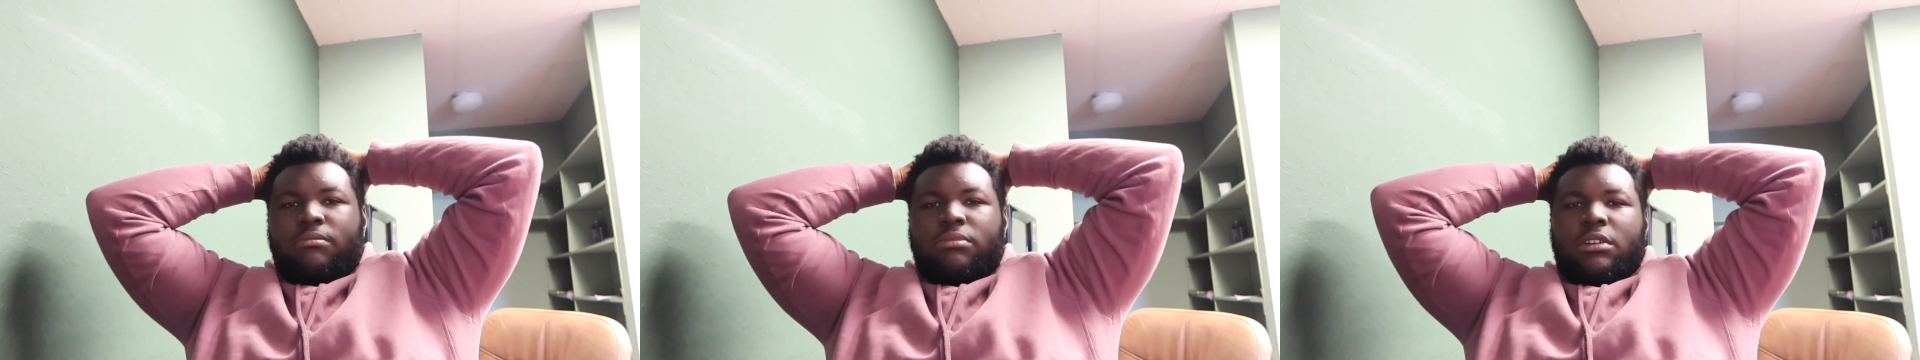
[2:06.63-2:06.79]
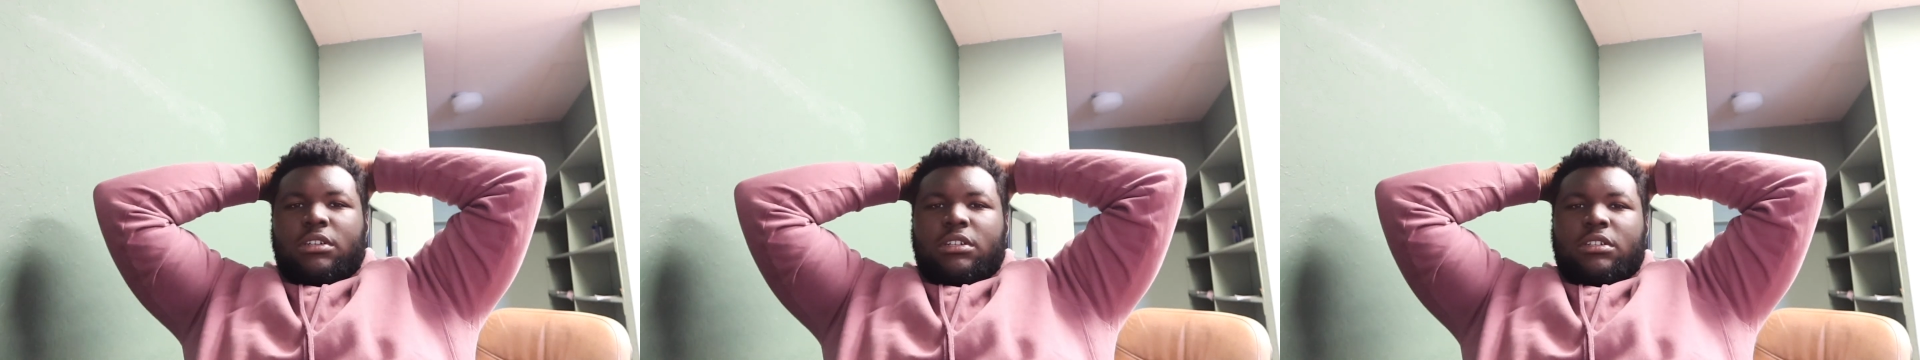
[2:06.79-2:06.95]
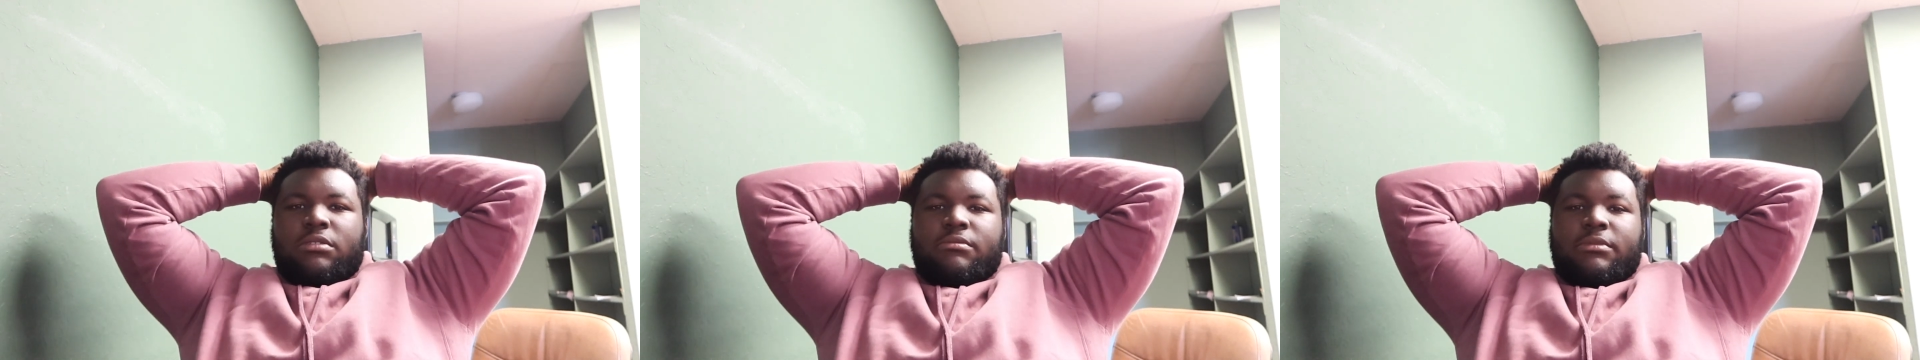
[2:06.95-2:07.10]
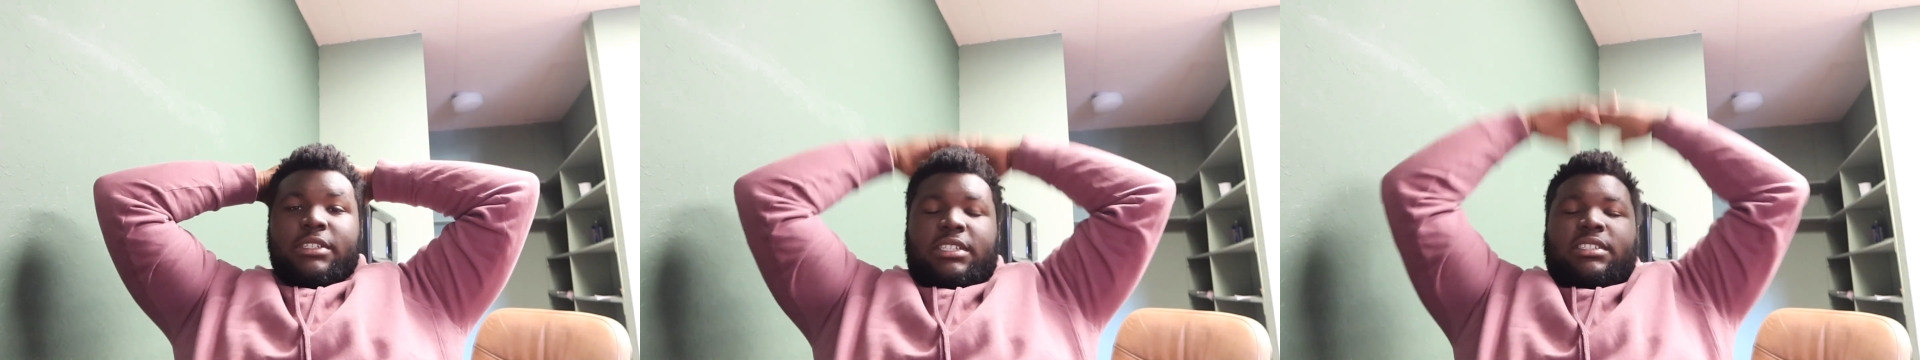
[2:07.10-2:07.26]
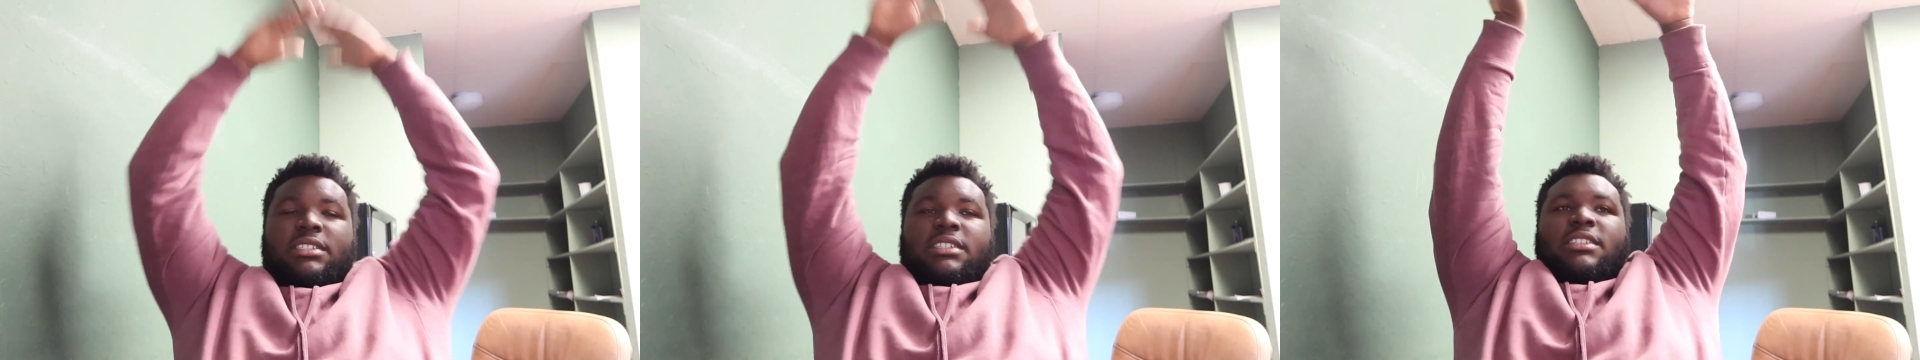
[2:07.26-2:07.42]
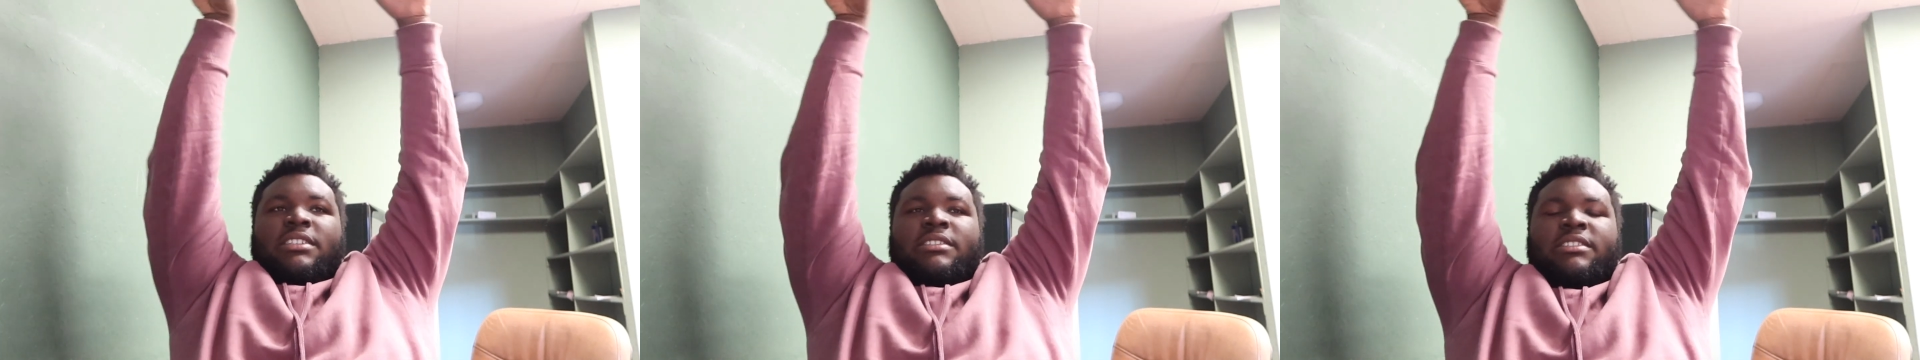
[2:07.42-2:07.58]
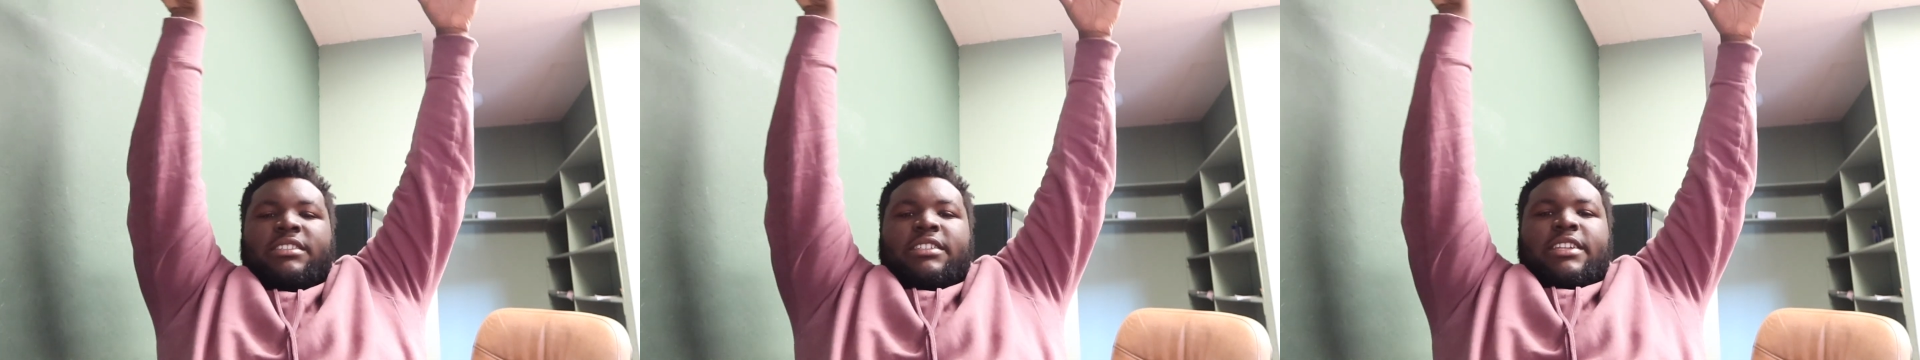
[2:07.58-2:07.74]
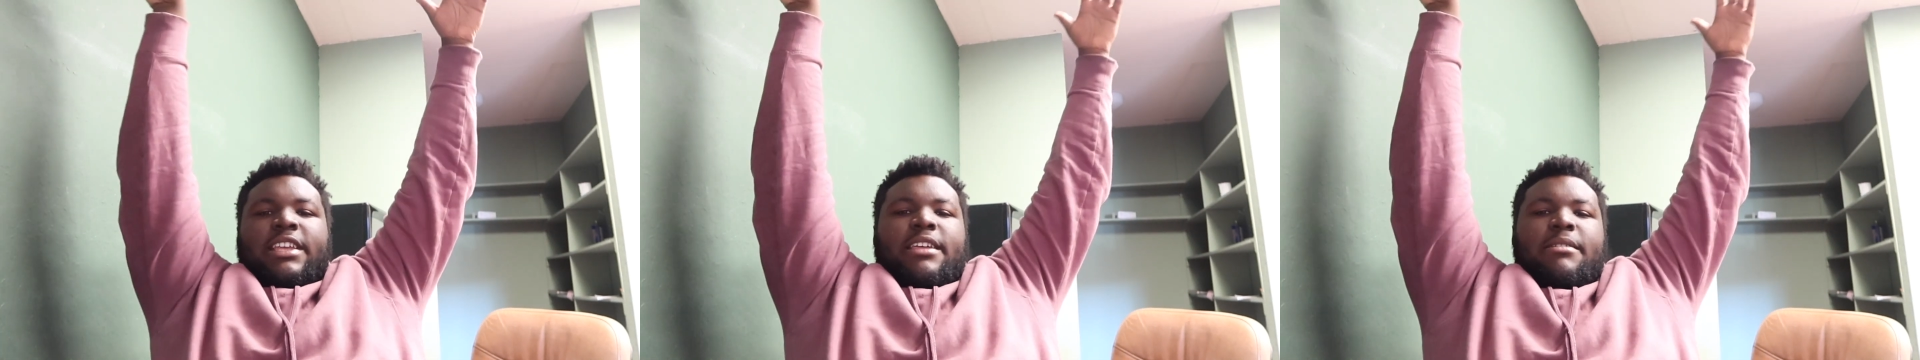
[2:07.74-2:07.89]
But this is the day